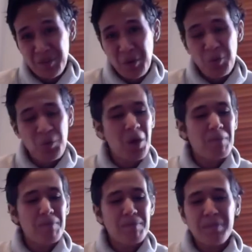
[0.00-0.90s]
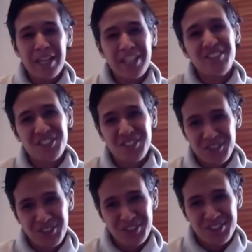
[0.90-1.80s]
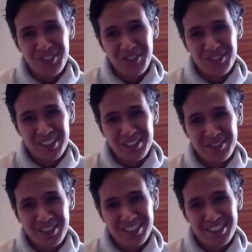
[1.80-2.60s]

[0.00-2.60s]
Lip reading: what made you turn to the online space?